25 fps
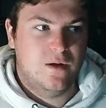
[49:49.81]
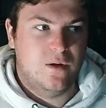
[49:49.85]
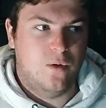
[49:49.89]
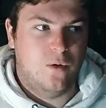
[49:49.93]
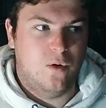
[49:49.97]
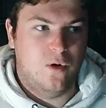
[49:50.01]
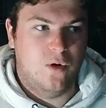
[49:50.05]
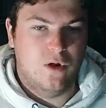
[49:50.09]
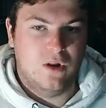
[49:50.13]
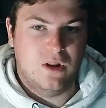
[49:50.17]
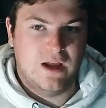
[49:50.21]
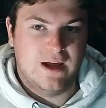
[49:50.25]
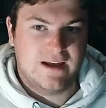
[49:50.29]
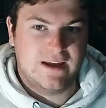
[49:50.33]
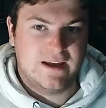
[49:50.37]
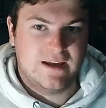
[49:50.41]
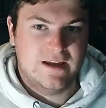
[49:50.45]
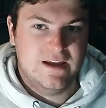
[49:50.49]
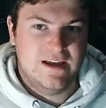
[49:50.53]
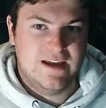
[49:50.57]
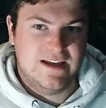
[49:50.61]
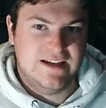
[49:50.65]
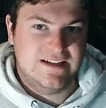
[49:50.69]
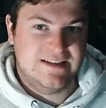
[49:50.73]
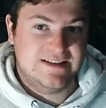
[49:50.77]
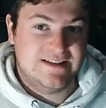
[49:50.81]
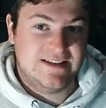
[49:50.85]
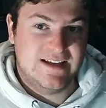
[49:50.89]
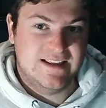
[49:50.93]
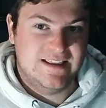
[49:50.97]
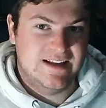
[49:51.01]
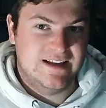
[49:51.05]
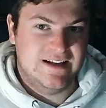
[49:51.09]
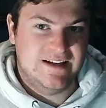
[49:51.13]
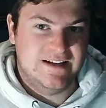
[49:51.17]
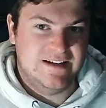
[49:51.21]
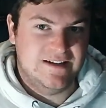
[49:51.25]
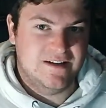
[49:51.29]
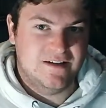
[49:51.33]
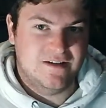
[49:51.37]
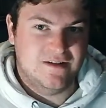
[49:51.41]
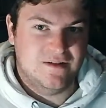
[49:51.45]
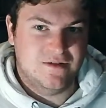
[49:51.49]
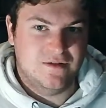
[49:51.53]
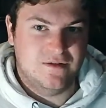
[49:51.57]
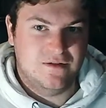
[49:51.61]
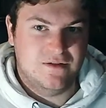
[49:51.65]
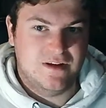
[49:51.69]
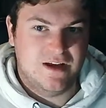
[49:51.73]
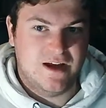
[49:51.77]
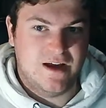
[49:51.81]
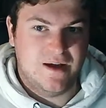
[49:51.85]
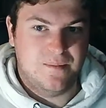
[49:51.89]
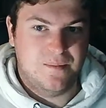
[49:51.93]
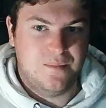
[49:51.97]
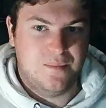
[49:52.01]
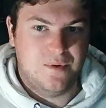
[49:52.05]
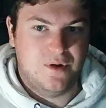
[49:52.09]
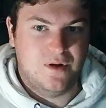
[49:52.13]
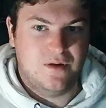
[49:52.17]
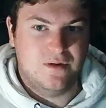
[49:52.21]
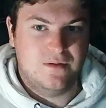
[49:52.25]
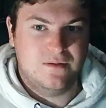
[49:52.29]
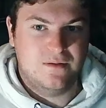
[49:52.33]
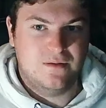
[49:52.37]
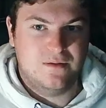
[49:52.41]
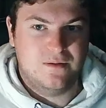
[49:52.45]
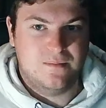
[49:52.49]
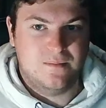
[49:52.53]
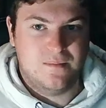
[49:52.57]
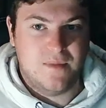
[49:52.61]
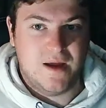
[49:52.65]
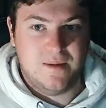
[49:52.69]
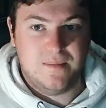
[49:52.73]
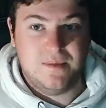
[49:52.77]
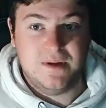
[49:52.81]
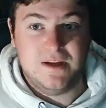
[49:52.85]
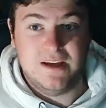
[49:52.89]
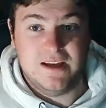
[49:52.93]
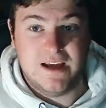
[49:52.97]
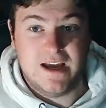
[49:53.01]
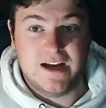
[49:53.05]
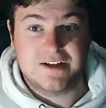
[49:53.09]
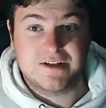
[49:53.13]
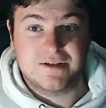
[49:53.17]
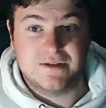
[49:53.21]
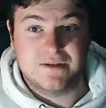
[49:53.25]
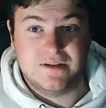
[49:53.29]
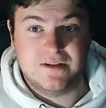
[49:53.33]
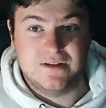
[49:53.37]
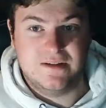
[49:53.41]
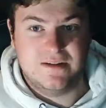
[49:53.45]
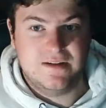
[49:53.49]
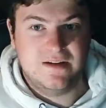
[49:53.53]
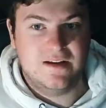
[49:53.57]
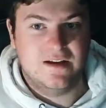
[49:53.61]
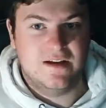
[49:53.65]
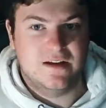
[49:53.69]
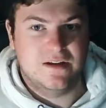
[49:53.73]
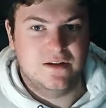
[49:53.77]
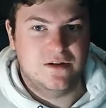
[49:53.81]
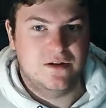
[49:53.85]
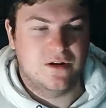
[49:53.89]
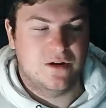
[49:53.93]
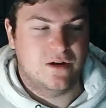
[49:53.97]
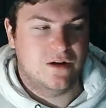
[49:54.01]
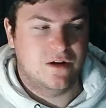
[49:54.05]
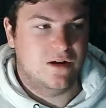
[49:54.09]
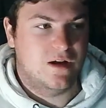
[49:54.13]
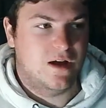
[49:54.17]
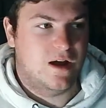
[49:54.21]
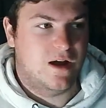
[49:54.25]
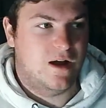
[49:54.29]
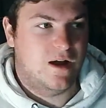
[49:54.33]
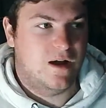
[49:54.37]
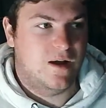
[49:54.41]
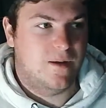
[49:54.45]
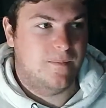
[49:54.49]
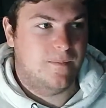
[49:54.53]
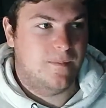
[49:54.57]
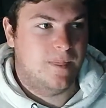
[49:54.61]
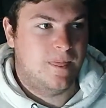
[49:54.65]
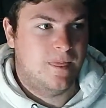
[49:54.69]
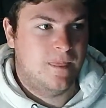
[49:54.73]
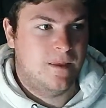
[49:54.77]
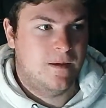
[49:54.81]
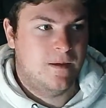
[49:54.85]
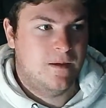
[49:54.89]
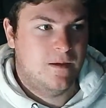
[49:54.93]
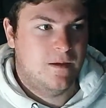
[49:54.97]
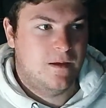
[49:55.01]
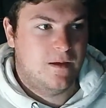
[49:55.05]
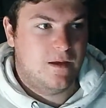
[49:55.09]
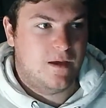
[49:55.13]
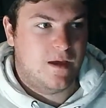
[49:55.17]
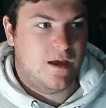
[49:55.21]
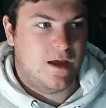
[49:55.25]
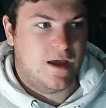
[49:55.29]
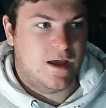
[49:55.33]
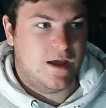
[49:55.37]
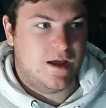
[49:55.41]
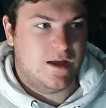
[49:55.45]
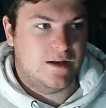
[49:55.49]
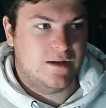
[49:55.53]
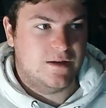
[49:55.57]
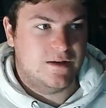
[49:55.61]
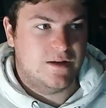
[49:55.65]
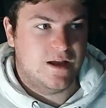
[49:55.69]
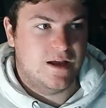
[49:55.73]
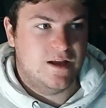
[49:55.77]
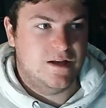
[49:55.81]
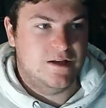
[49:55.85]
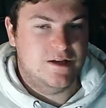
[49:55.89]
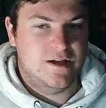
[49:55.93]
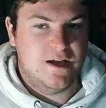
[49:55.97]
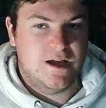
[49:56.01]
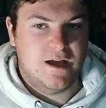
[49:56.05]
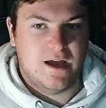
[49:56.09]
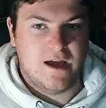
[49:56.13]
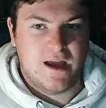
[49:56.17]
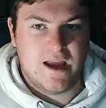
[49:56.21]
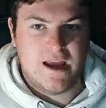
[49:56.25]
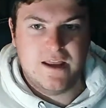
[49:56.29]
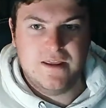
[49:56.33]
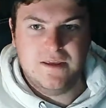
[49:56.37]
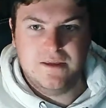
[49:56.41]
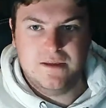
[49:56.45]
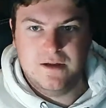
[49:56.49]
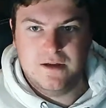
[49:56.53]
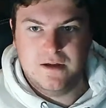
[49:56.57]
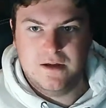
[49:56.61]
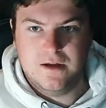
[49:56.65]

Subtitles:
or like he said that he didn't do that, but maybe he actually did, you know. And yeah, and